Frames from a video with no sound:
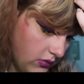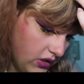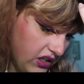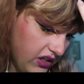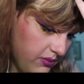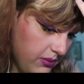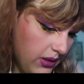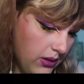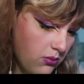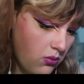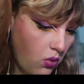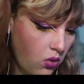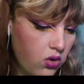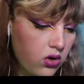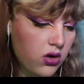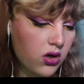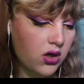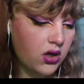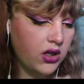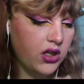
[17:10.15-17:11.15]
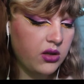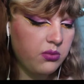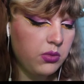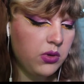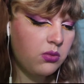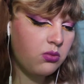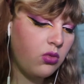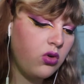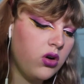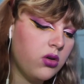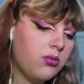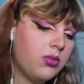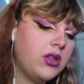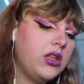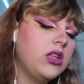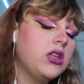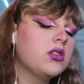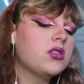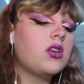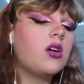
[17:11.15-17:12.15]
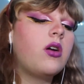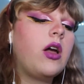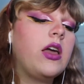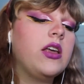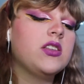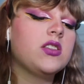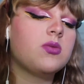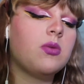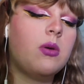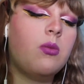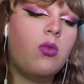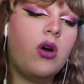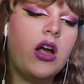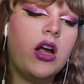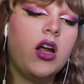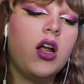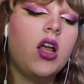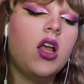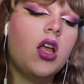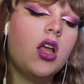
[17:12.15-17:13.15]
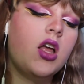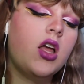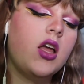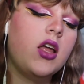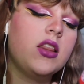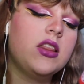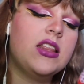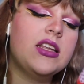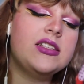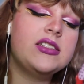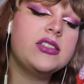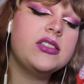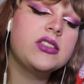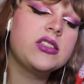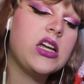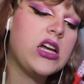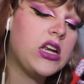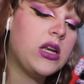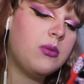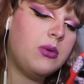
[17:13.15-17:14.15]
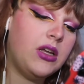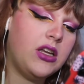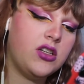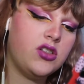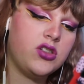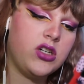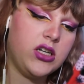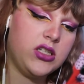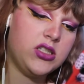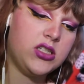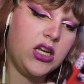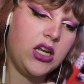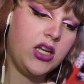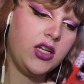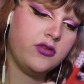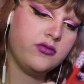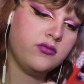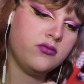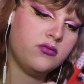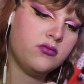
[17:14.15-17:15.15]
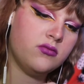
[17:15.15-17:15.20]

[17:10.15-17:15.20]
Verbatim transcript: Give me more. Give me more, please. Okay, swimwear. This is gonna be interesting.